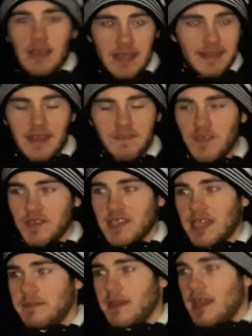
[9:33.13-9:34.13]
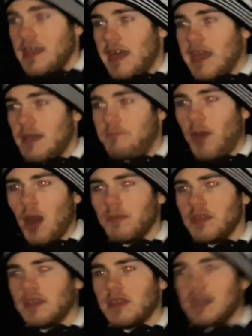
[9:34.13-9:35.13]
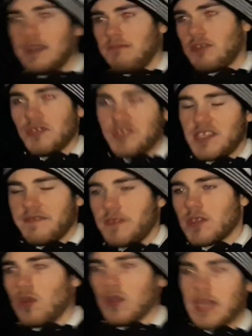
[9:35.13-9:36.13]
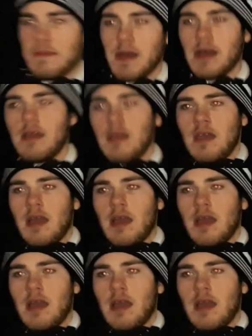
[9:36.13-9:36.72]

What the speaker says: Botman, good save from the goalkeeper.